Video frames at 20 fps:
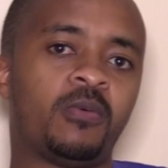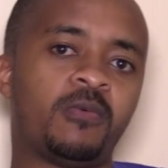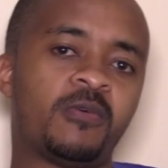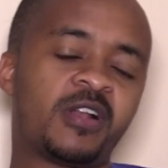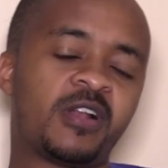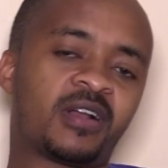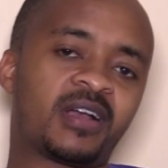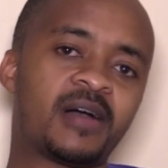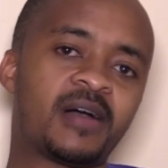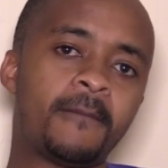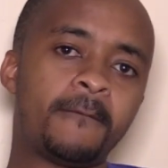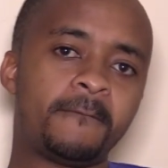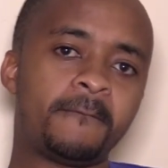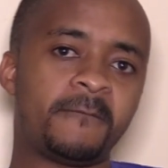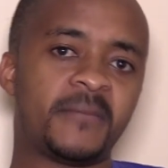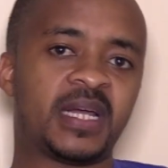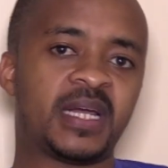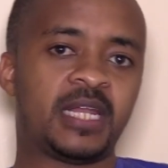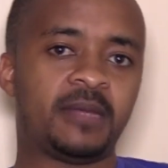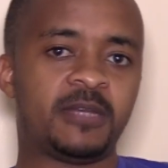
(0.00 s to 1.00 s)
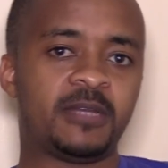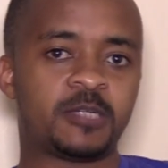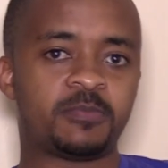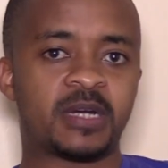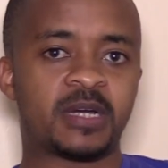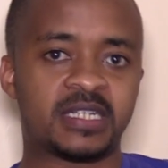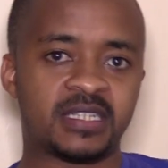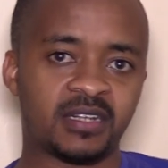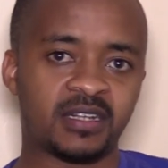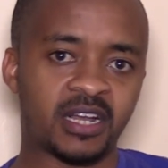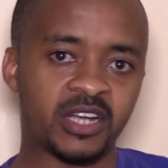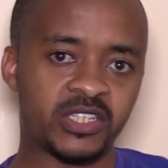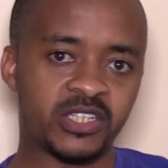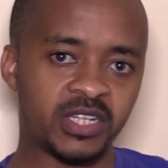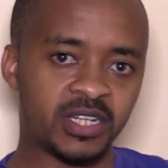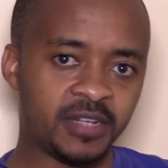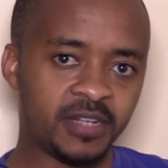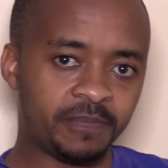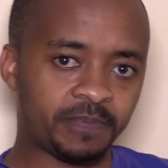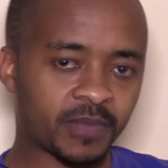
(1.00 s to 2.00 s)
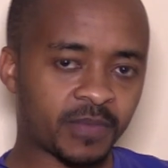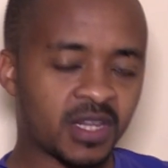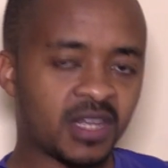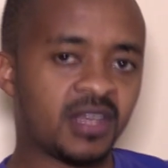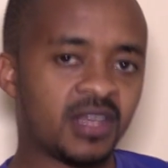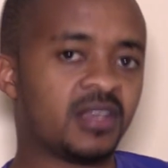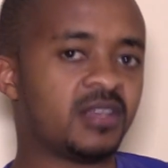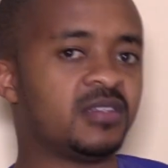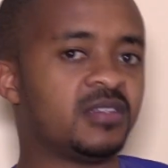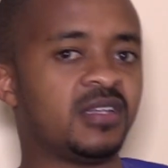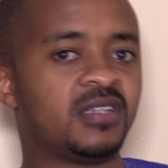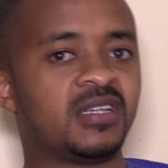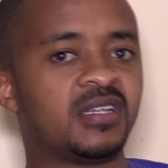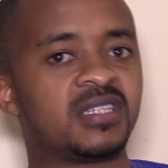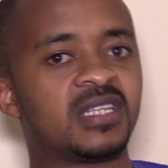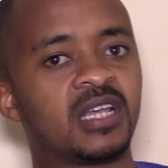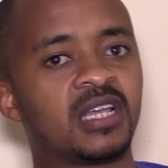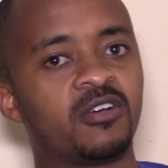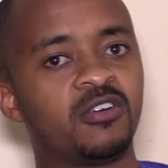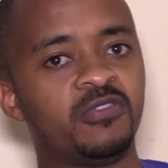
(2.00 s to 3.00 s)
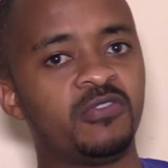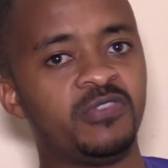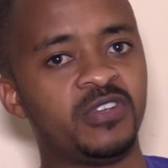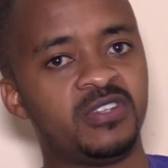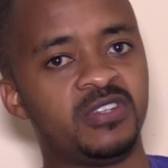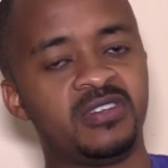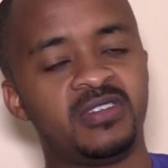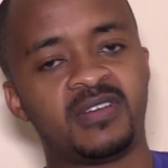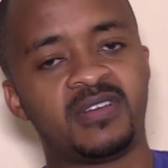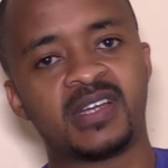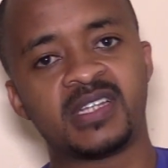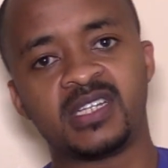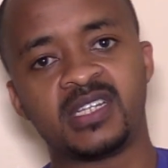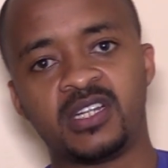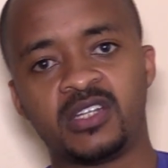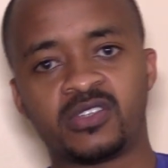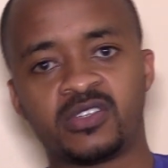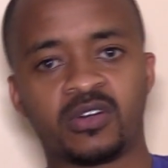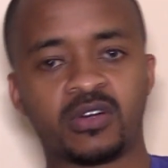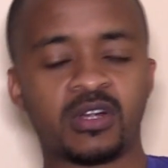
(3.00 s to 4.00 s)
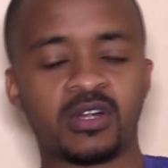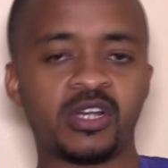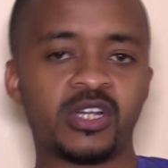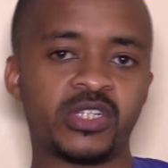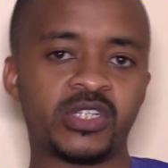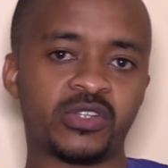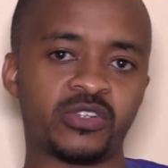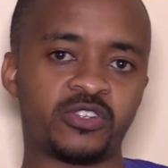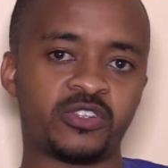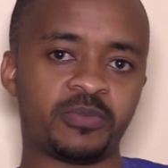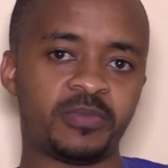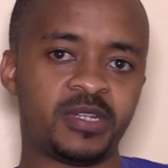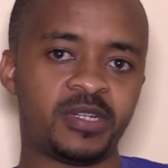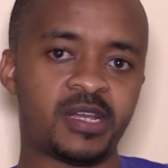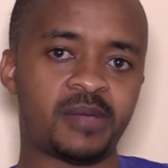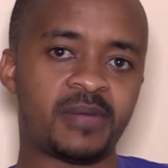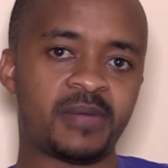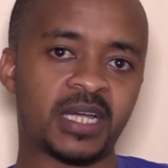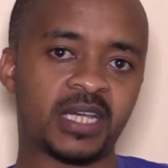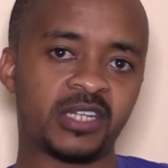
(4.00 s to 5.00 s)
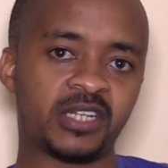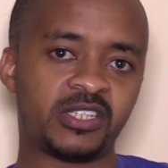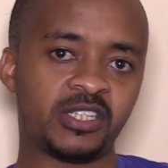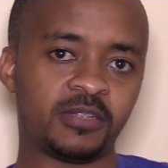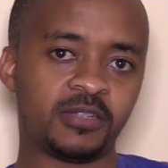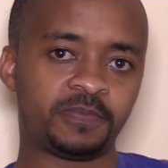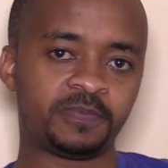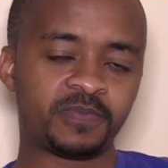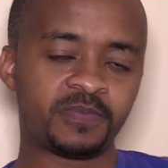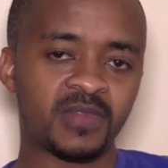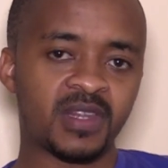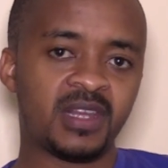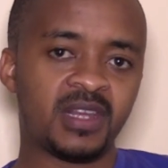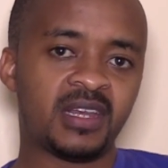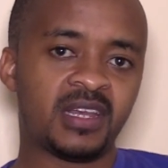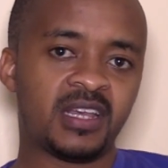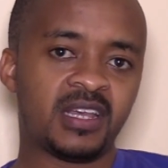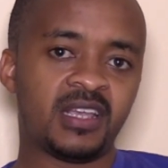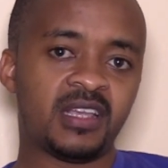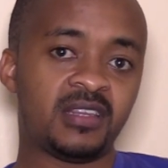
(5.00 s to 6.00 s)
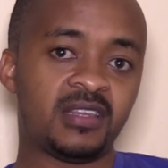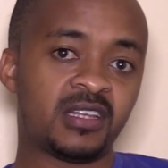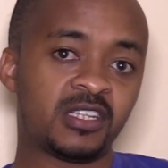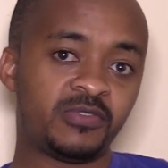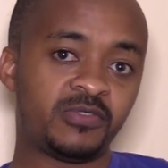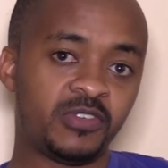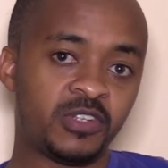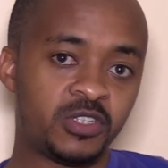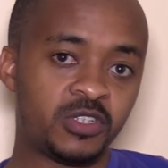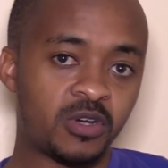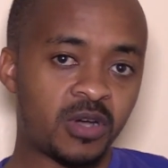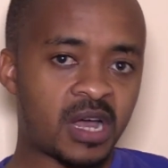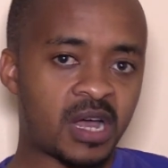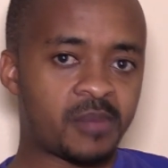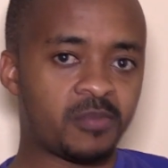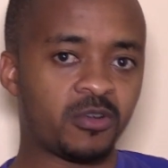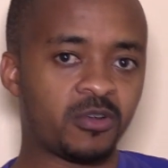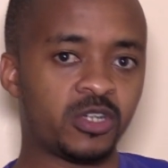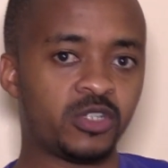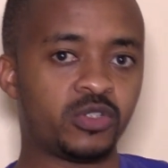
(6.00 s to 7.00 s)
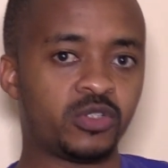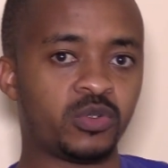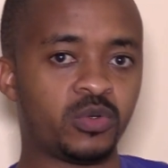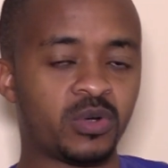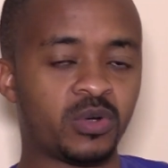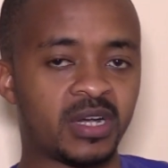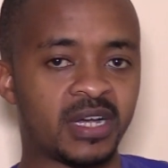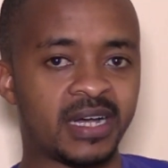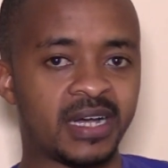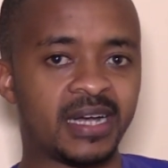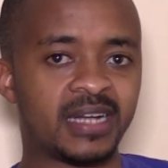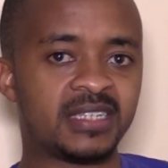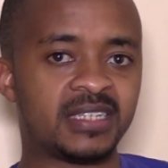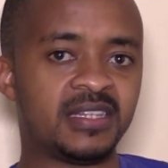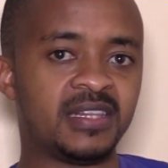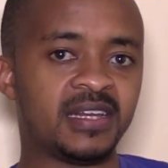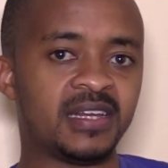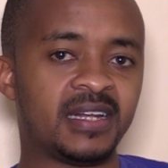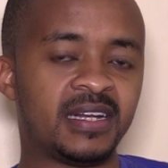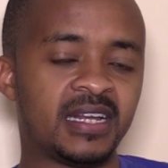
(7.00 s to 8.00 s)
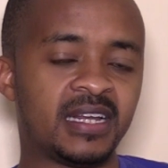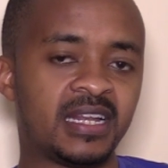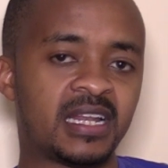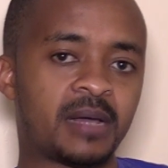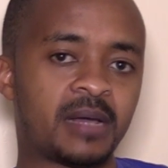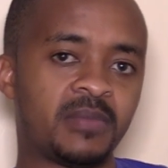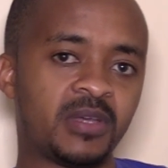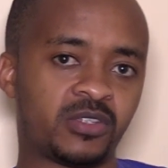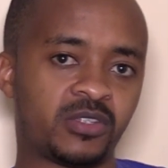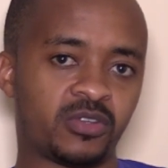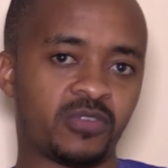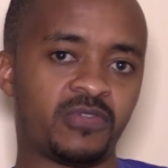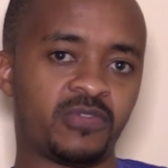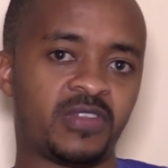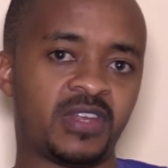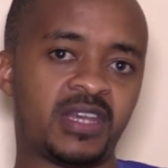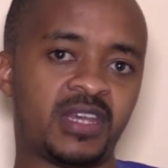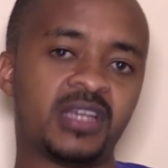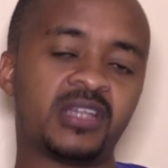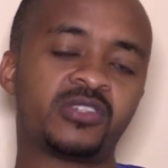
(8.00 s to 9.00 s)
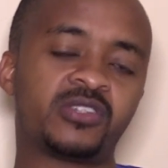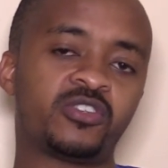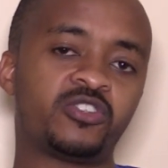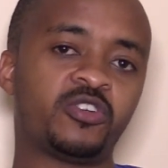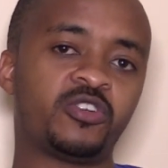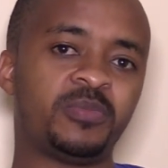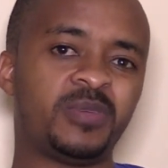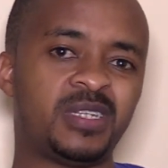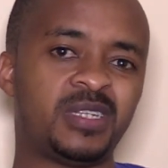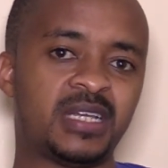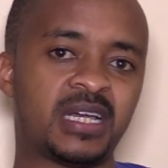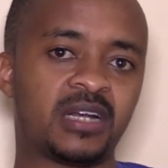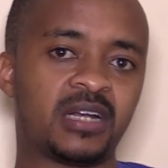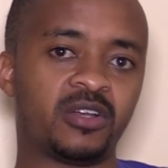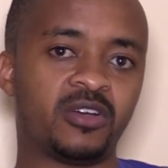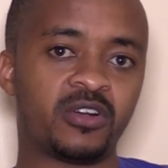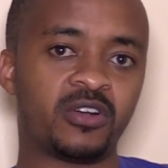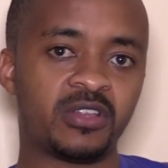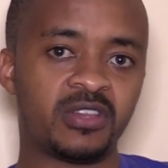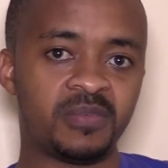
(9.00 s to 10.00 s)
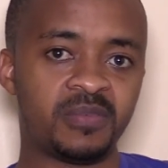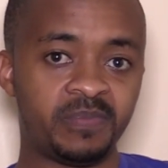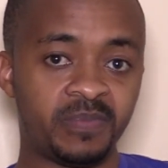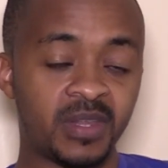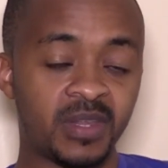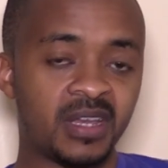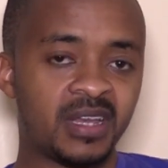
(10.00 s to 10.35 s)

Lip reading: Welcome, my name is Patrick Gashiri. This is the second video in our series on social media marketing. In this video, I'm going to look at the dynamics of the social media algorithm,